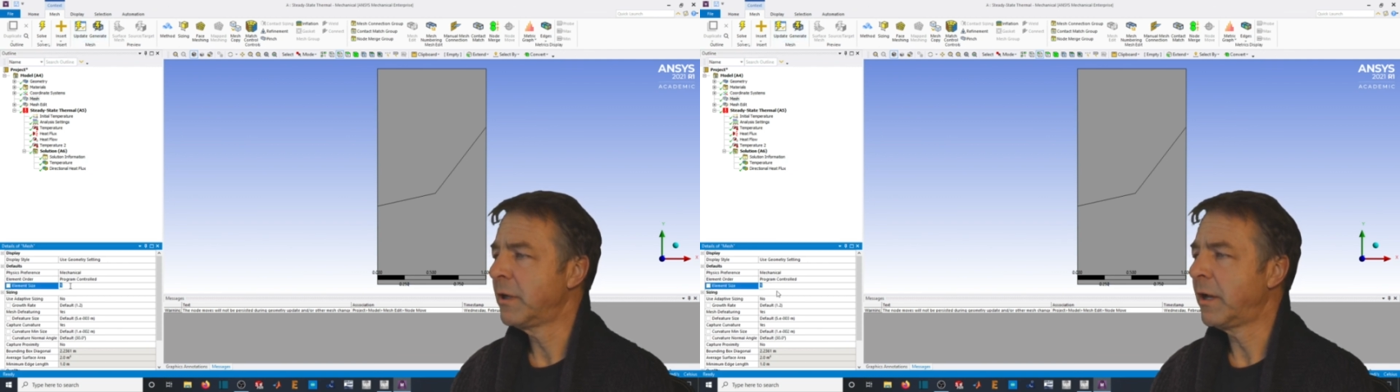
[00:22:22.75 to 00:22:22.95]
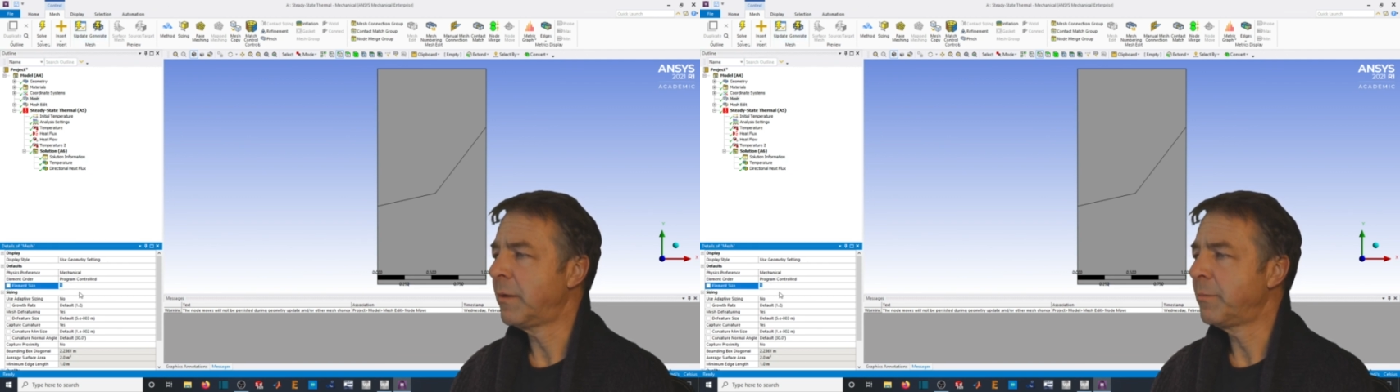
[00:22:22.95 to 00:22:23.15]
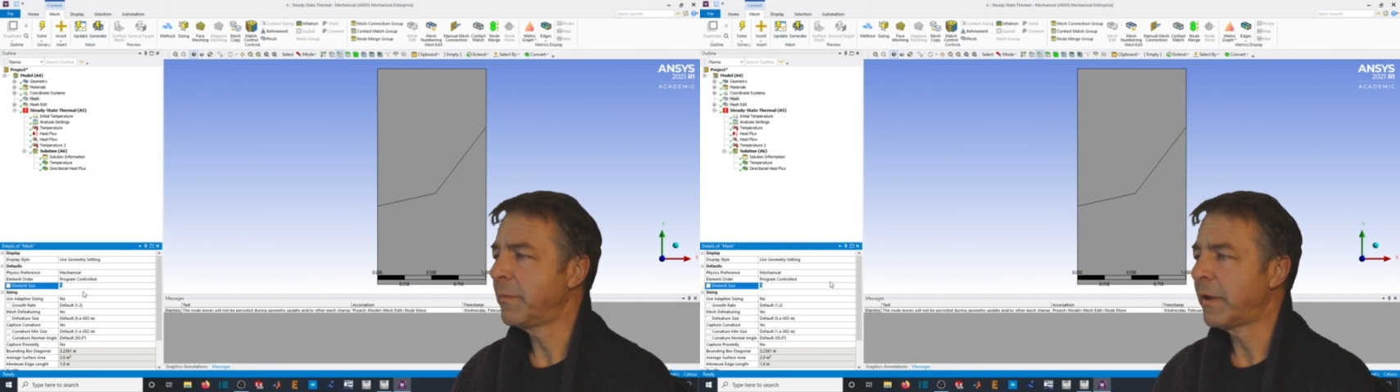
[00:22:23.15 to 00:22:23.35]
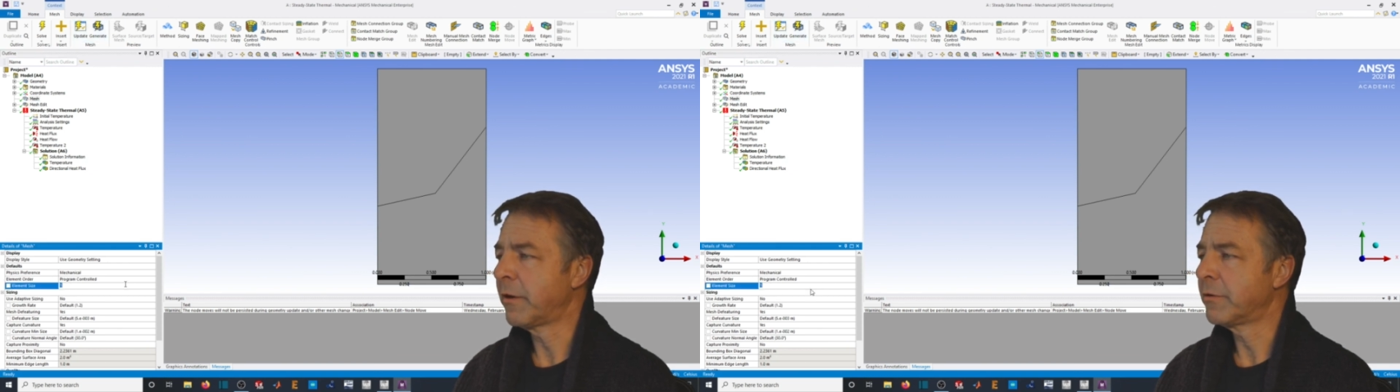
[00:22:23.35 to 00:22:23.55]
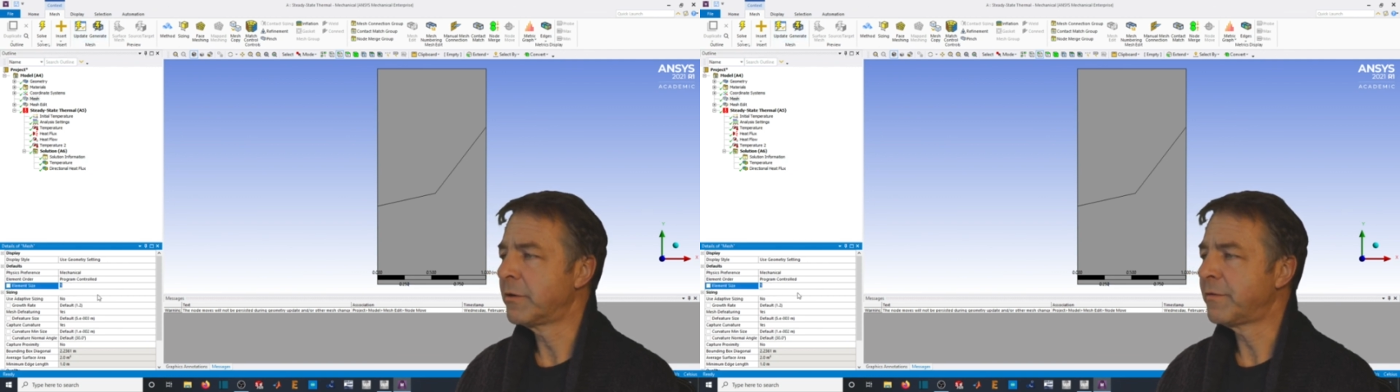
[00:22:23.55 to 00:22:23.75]

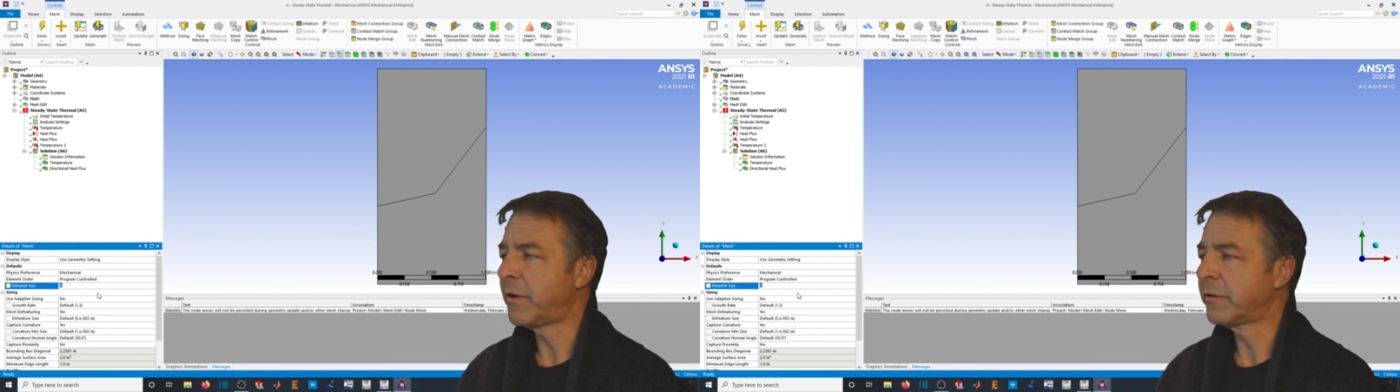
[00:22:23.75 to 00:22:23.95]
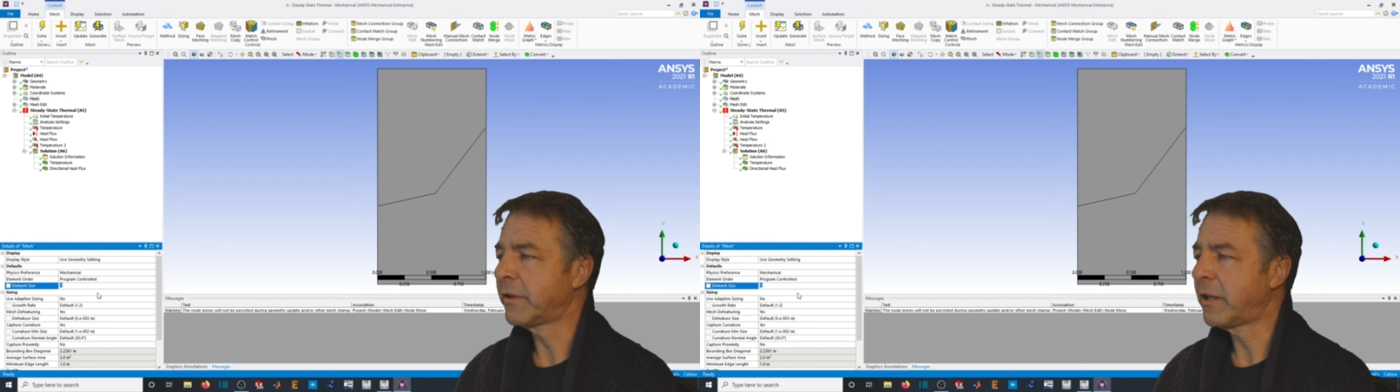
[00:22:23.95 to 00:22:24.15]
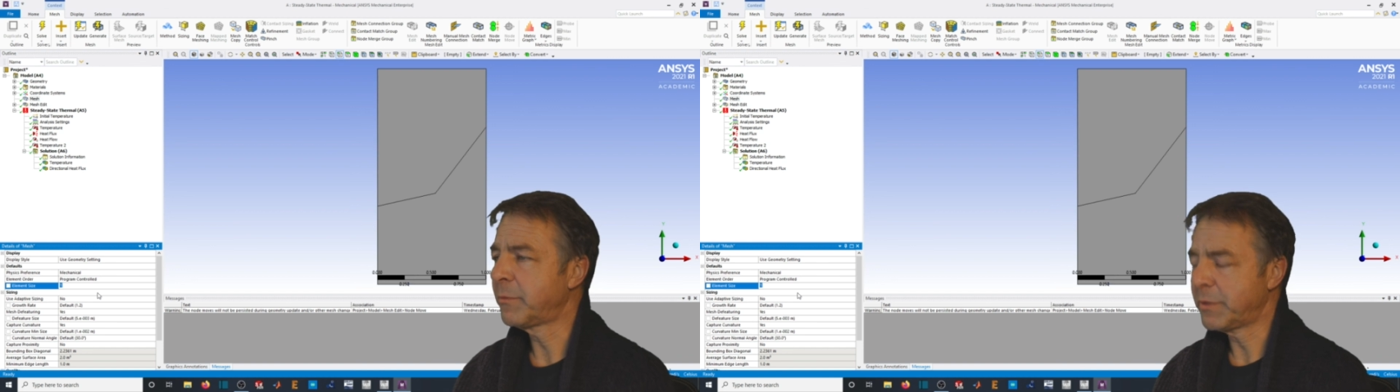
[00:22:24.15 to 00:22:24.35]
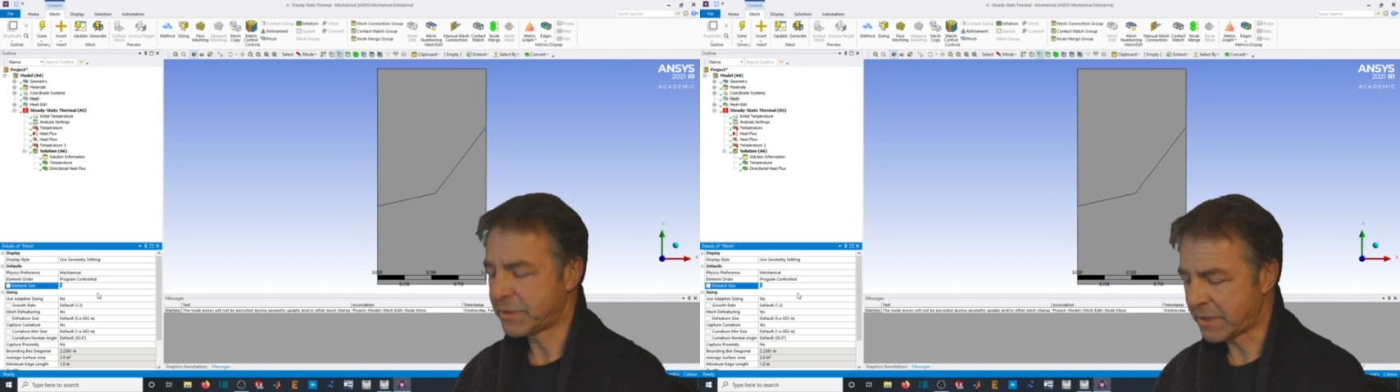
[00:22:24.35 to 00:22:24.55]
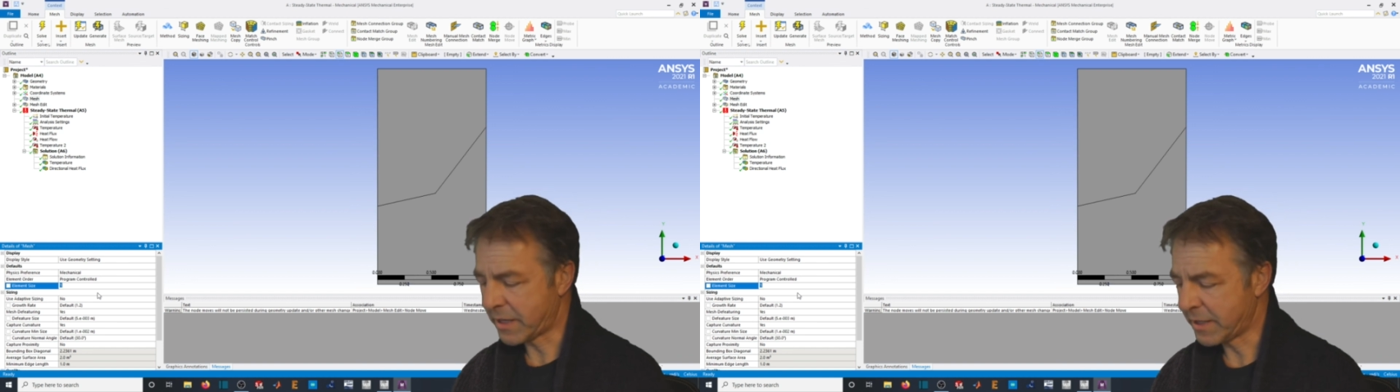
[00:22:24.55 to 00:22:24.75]
Our default element
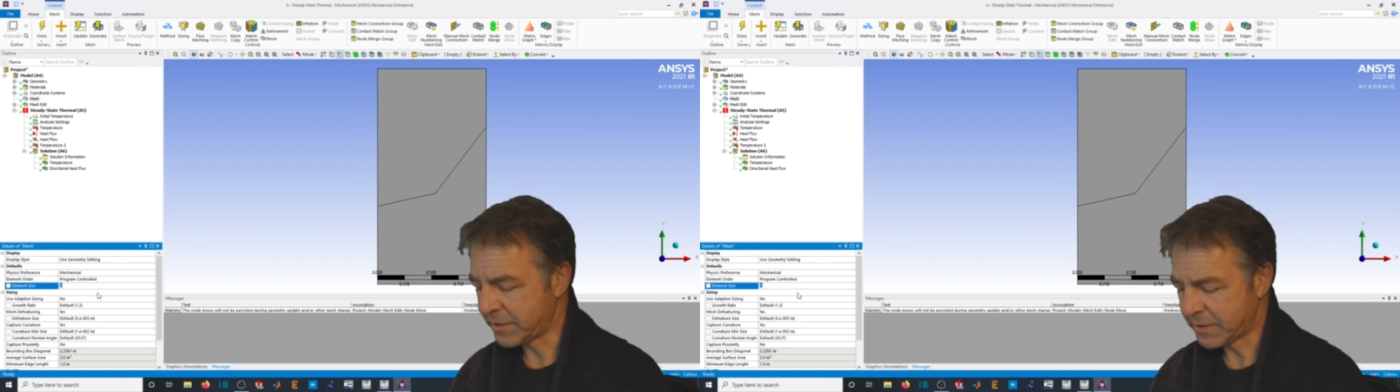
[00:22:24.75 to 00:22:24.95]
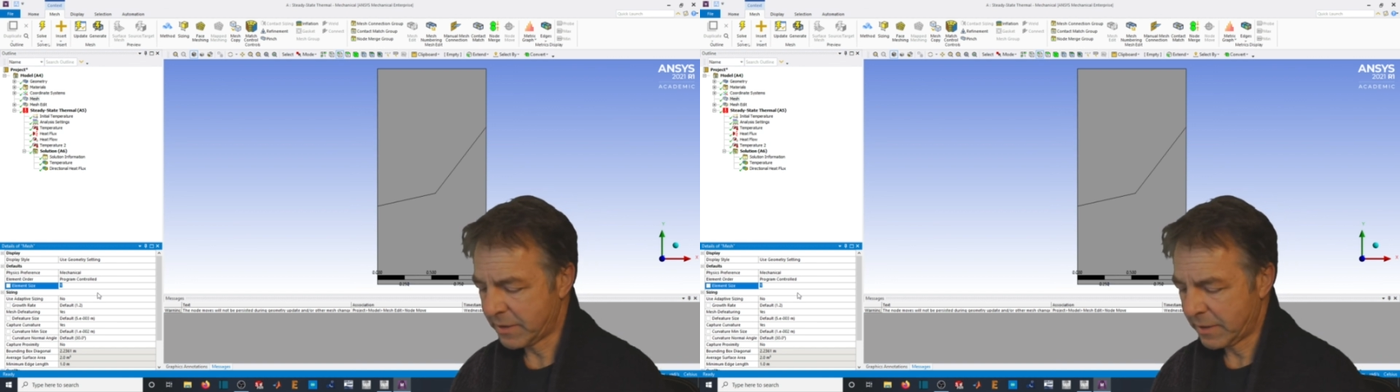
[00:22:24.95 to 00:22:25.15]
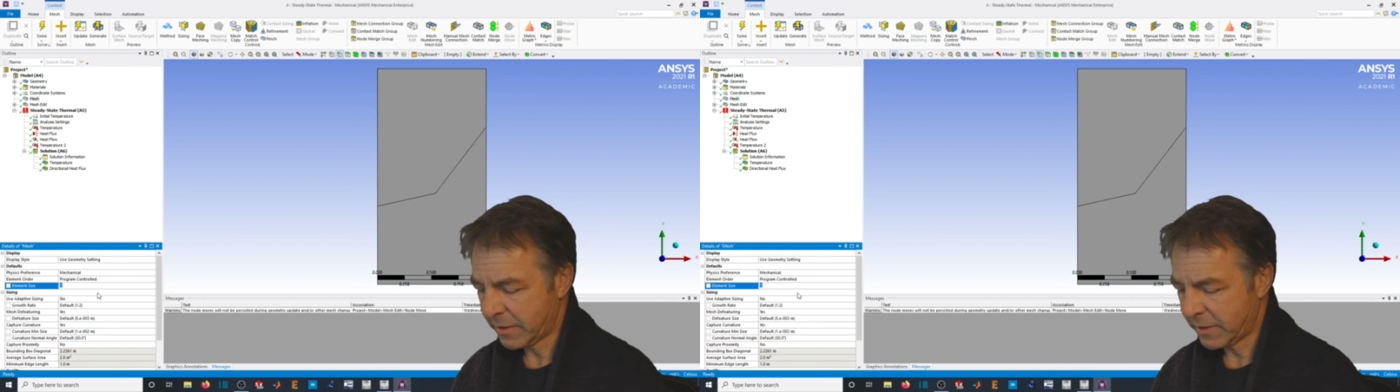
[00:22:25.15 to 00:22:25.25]
size,